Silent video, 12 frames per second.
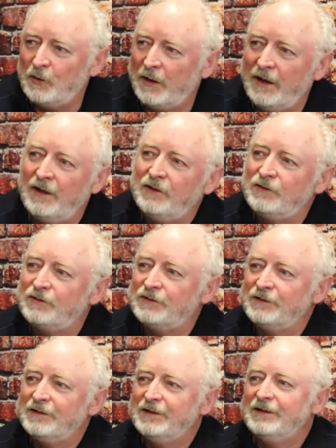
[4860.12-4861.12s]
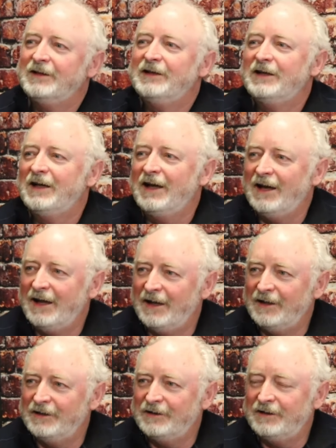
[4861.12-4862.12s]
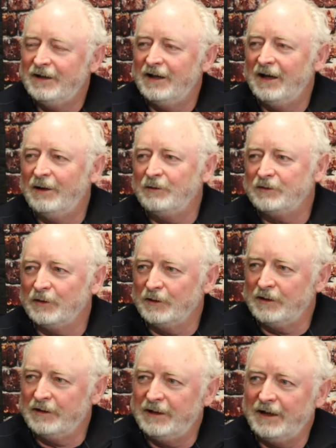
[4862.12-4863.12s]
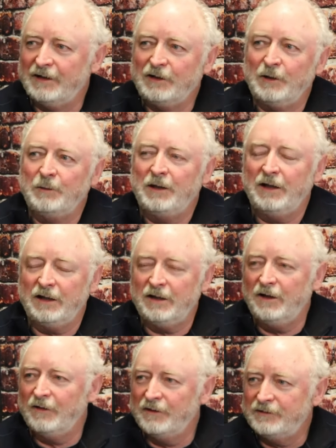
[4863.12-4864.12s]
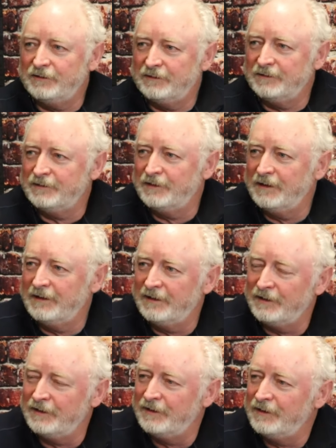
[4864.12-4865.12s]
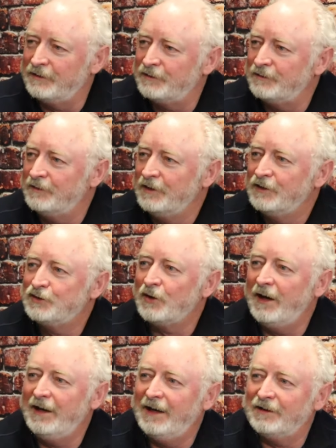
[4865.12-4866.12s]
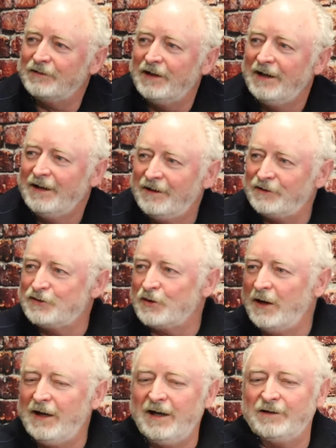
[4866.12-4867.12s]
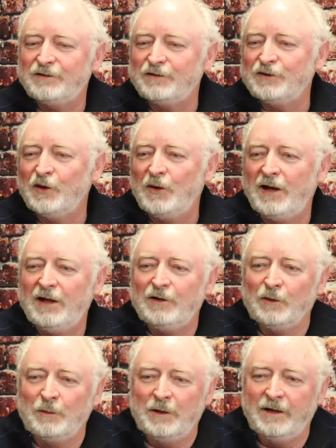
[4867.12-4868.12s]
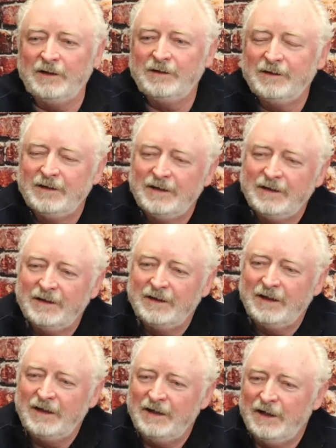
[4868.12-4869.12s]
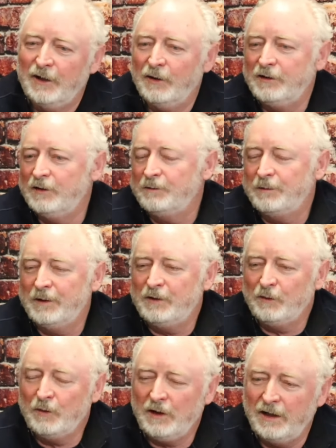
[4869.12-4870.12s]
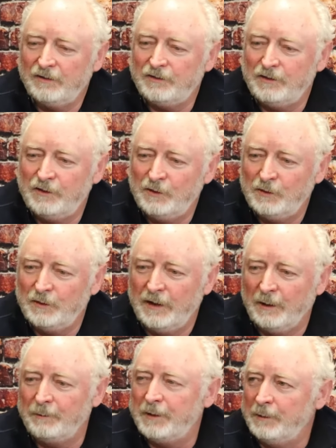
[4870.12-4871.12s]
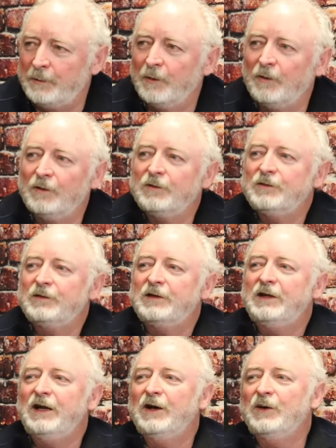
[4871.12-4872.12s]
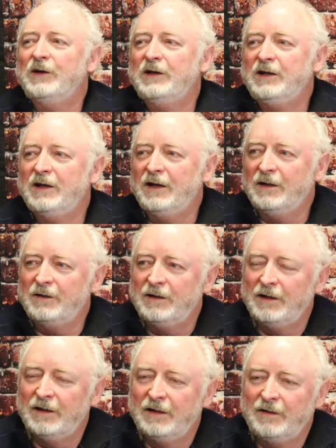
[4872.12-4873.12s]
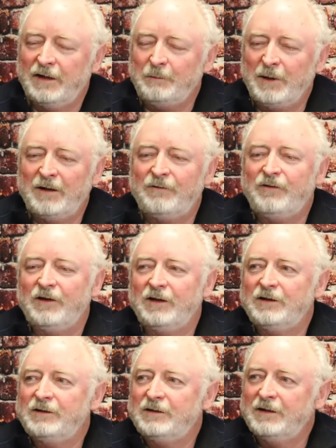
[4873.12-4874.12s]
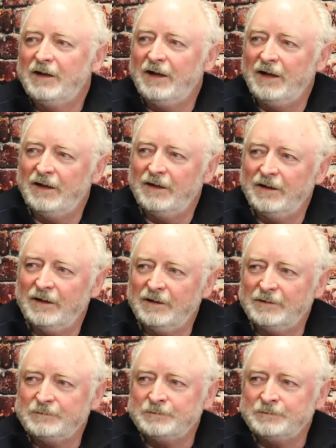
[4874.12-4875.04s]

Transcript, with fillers: days, and I was getting a little bit like, oh this this train has, this train yeah. has to slow down a little bit, right? You know, and you but you realize you do help people, you know, and uh, they benefit, and uh,